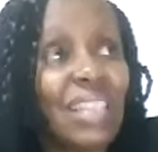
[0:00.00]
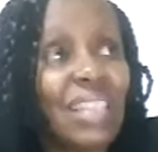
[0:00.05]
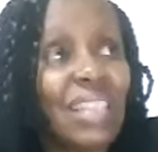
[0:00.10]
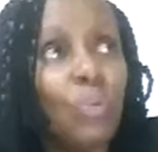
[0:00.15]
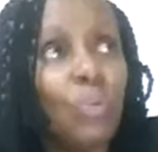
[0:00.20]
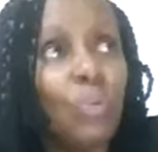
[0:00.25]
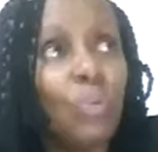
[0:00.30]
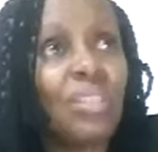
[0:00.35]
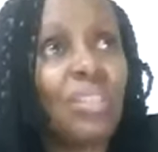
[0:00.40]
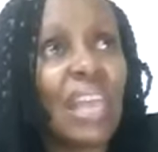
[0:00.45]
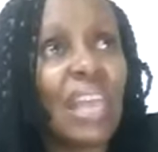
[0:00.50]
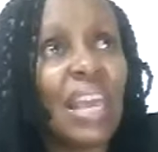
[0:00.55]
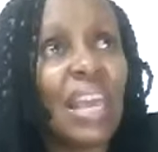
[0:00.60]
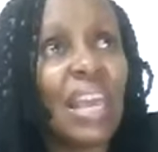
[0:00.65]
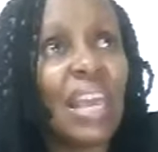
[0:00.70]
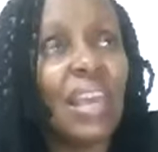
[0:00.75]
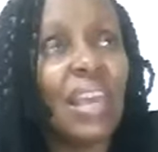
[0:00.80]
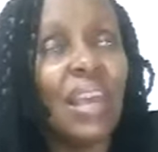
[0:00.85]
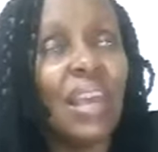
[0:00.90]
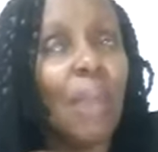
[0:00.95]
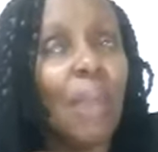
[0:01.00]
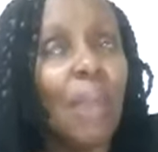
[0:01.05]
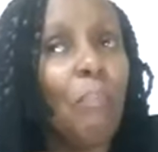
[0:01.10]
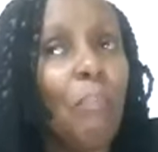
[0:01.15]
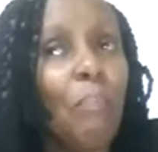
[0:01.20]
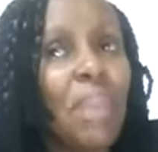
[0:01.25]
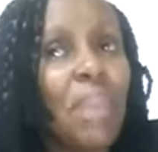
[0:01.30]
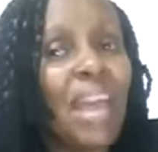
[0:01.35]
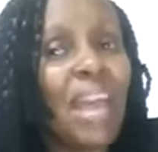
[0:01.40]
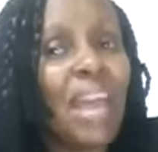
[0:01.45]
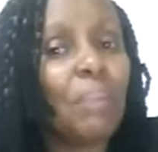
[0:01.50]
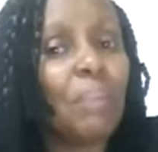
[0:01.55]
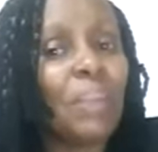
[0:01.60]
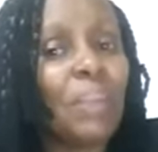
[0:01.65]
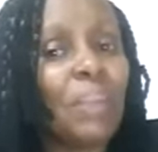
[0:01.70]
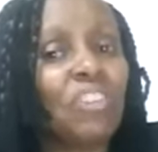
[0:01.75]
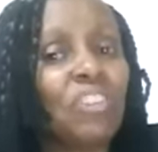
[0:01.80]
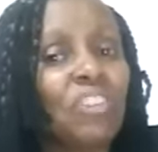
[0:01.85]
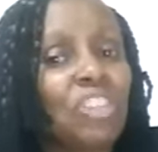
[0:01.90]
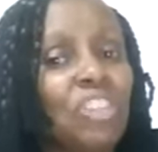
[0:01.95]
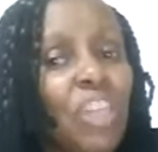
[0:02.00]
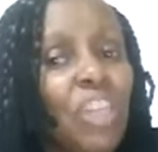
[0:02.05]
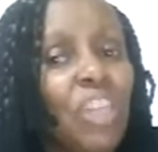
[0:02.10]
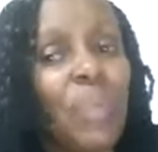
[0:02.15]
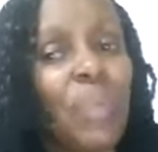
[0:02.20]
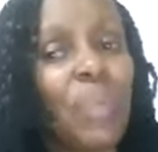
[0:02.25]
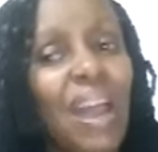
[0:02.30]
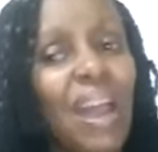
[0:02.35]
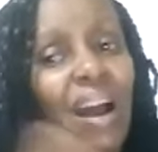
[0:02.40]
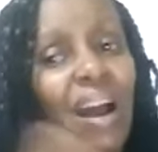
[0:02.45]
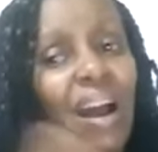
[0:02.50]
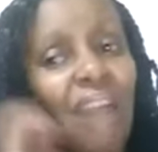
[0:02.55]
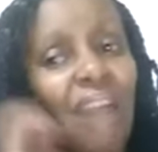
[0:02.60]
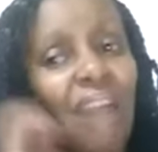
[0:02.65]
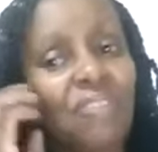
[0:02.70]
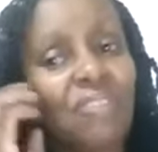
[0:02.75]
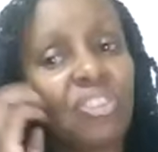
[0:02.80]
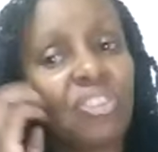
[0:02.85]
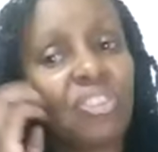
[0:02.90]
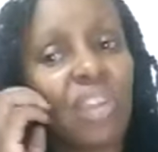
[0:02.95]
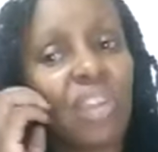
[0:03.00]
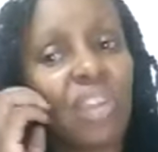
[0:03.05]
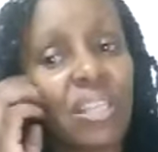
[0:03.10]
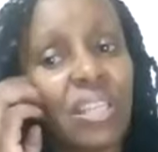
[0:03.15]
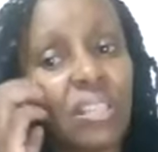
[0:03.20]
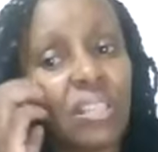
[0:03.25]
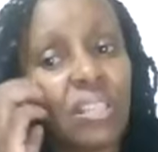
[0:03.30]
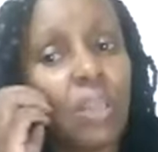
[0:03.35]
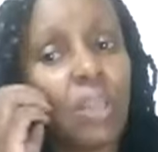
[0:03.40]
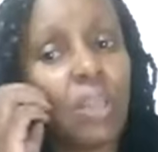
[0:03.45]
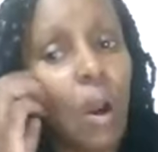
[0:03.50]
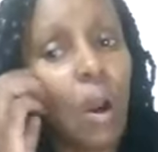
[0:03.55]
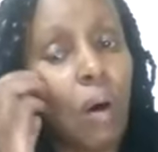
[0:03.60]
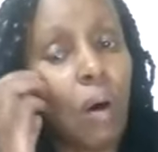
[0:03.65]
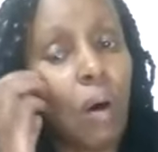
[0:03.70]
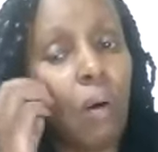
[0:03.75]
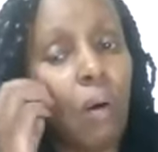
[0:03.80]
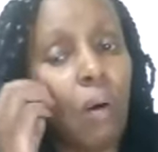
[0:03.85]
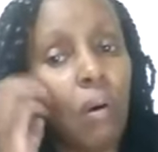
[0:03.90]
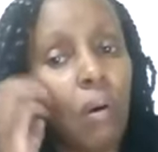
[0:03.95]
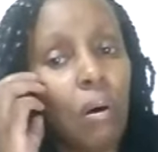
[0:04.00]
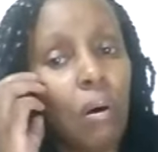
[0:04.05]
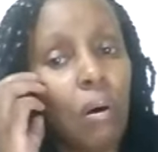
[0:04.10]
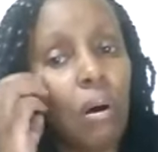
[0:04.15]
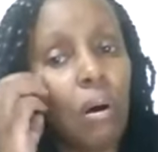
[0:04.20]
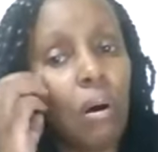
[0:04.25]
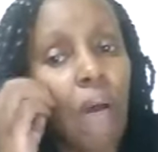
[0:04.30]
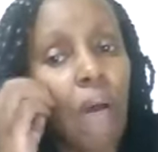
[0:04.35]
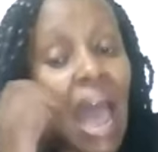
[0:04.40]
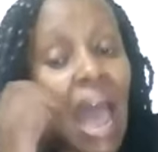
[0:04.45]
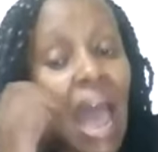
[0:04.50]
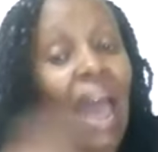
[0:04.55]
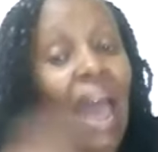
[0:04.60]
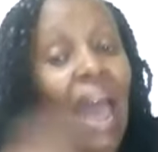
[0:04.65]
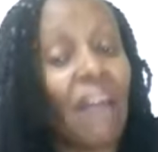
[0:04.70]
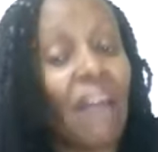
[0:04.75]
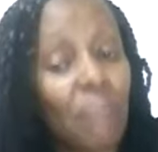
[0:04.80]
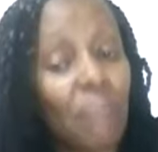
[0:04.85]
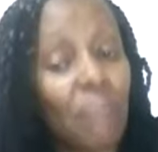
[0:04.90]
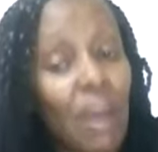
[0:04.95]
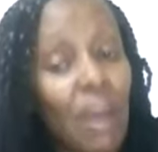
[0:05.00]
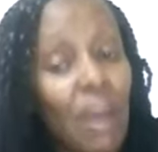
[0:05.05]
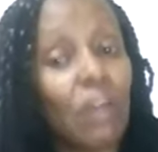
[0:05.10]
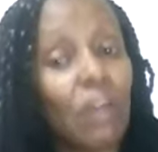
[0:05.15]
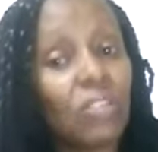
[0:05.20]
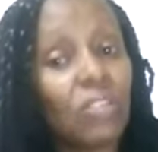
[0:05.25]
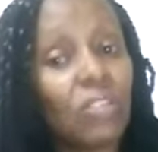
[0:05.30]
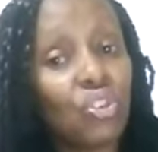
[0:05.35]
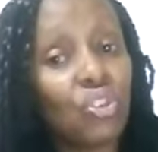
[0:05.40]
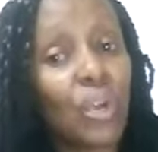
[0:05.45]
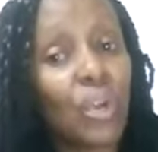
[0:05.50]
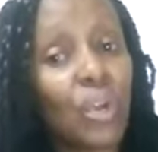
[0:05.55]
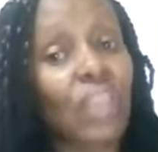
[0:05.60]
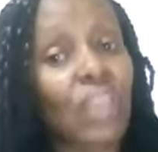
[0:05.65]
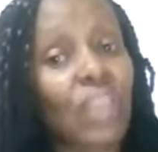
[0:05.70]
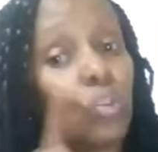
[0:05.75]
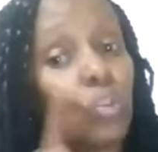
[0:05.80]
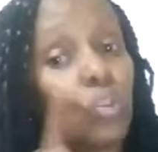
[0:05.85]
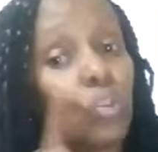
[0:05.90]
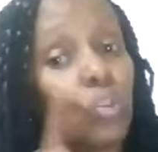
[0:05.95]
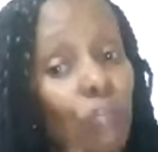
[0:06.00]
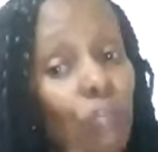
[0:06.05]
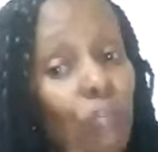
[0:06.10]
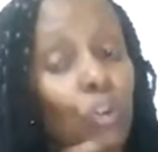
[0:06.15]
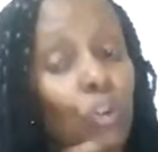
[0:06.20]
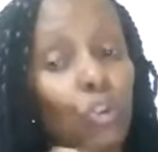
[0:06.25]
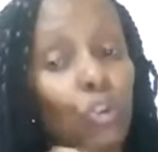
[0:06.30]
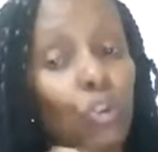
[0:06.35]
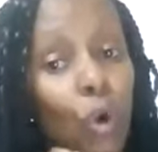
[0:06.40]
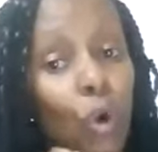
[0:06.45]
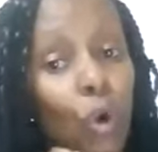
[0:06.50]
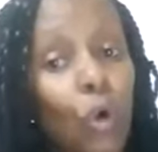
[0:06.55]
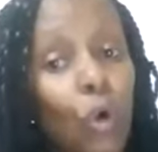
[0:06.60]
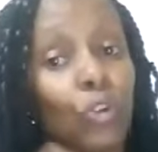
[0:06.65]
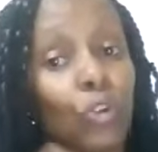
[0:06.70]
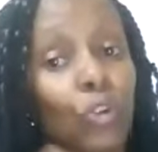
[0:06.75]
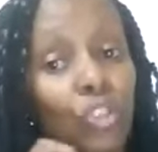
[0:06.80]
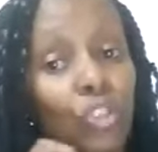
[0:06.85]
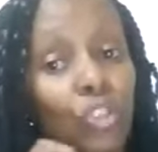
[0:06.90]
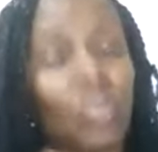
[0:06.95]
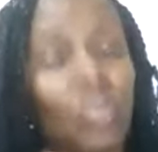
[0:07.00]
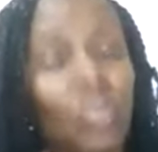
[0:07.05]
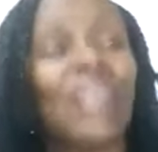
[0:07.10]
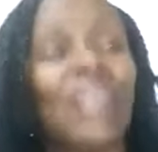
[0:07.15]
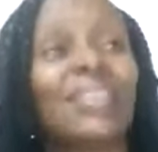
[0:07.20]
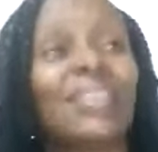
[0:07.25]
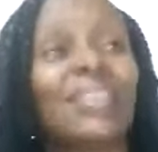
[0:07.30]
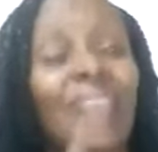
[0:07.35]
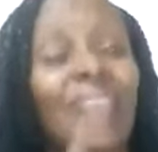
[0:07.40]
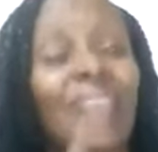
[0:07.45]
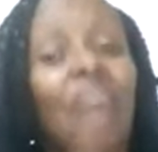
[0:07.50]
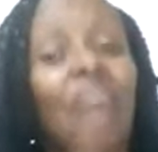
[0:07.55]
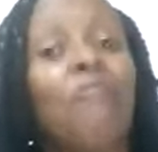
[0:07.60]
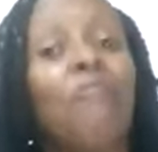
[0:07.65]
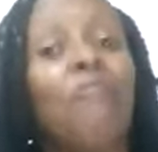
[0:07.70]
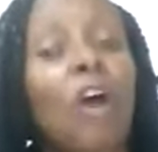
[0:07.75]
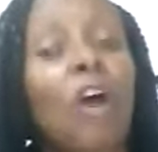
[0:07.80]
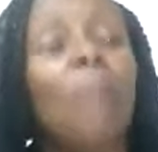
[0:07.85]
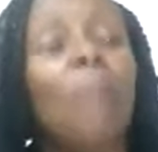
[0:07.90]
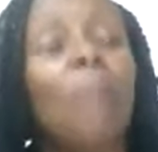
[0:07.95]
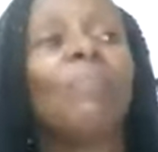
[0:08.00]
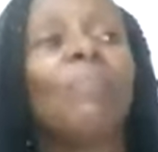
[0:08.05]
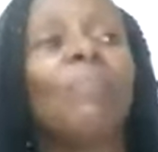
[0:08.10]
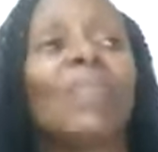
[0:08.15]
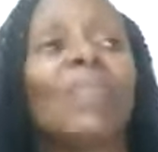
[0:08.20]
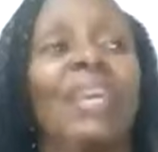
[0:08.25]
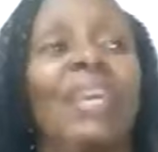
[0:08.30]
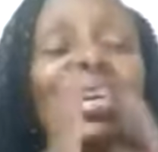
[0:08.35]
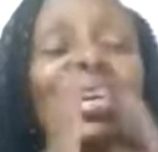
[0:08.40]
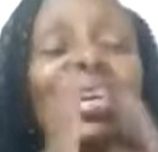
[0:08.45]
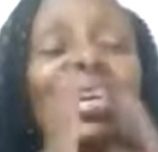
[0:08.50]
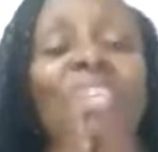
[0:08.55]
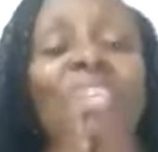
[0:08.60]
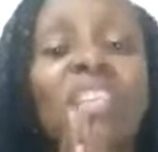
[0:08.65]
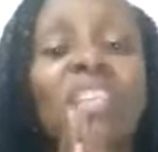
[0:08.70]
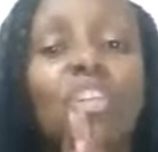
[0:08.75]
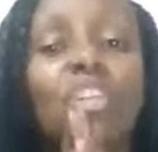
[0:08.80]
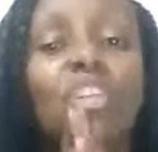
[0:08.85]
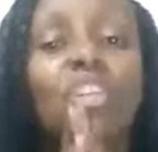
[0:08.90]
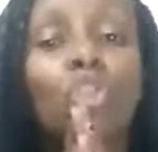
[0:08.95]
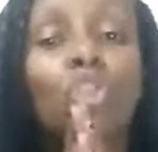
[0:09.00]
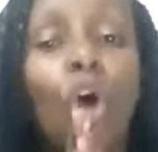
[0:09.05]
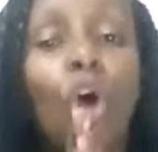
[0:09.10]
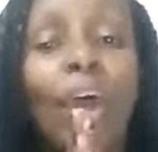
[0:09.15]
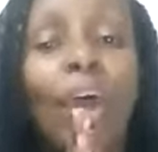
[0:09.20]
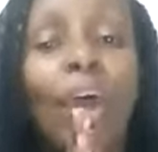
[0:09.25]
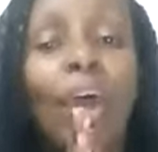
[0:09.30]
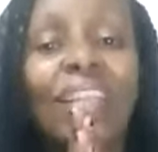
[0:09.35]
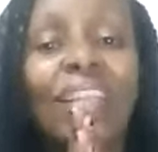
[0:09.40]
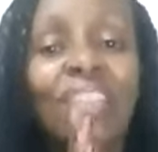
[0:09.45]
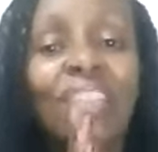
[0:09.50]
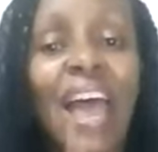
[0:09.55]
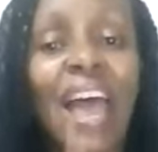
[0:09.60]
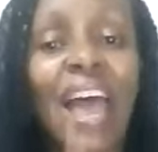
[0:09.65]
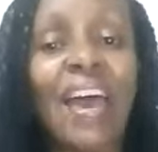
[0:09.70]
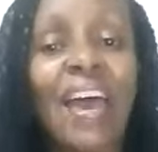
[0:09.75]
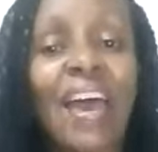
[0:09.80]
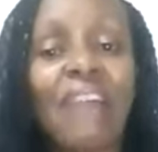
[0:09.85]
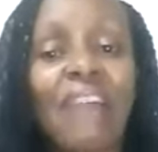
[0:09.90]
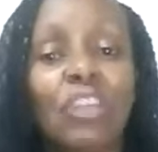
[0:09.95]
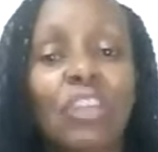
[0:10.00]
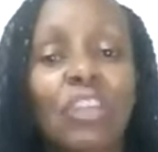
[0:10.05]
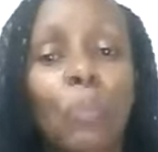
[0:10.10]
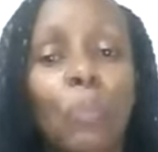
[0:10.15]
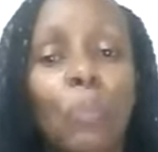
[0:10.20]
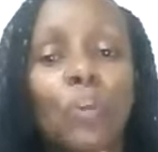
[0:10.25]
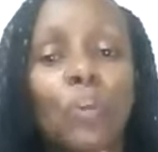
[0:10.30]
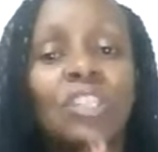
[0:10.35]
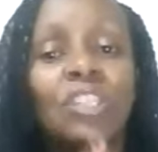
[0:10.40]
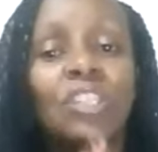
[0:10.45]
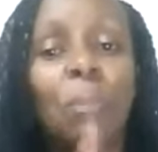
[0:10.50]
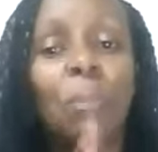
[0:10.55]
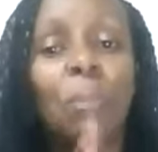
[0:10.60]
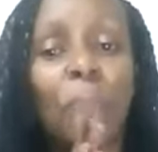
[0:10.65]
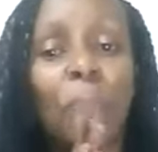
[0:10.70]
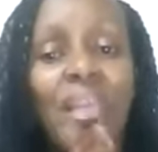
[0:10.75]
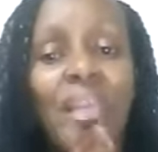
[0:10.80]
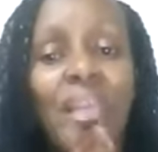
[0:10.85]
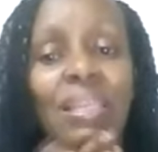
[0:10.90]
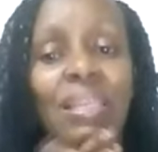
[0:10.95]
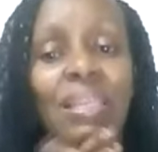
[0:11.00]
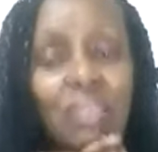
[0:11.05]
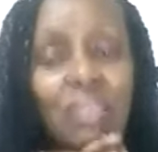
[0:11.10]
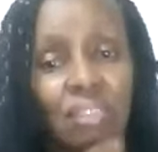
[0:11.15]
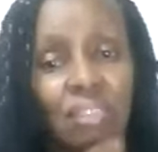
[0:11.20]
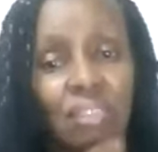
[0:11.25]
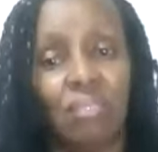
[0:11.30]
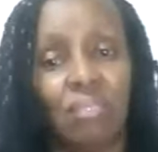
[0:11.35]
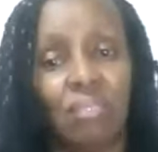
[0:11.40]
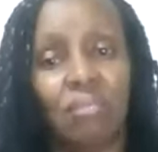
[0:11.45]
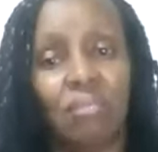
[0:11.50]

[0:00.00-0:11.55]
I won't say, me and Patricia, we have stress. No. I have my own stress. You have got your own stress. Therefore, it is your entire responsibility